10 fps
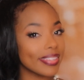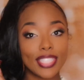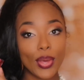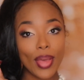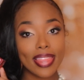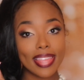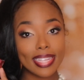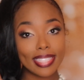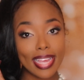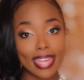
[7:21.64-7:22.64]
So
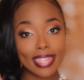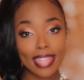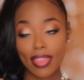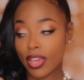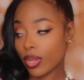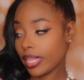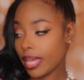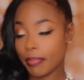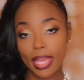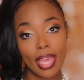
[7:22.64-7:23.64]
this is their
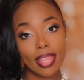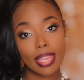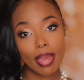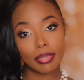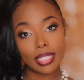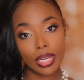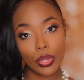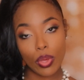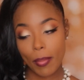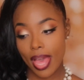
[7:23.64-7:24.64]
lip kit that I was
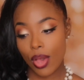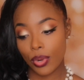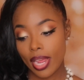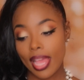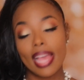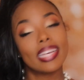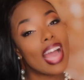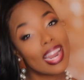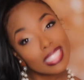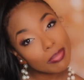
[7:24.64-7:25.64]
telling you about.
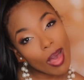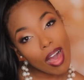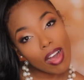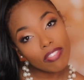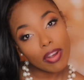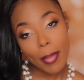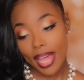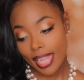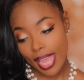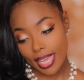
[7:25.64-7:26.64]
Kind of small for
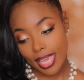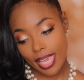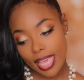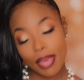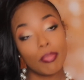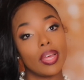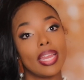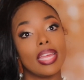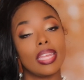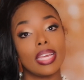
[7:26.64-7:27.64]
my liking,
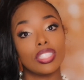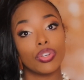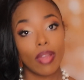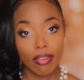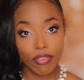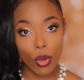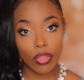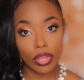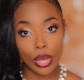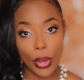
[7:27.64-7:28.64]
but it is great for
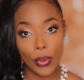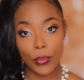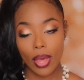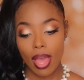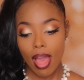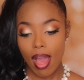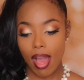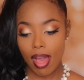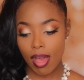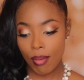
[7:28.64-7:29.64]
on the go.
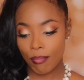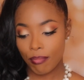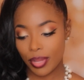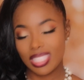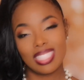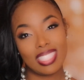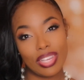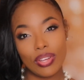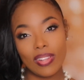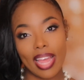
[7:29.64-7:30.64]
But
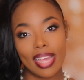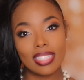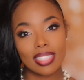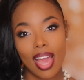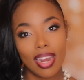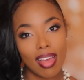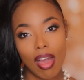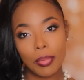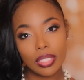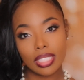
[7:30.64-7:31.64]
still, like, it's kind of
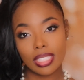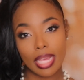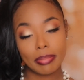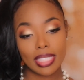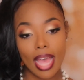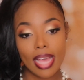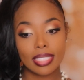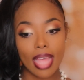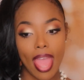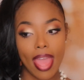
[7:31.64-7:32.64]
almost the same
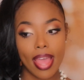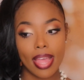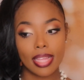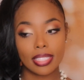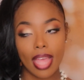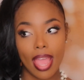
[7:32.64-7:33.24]
size as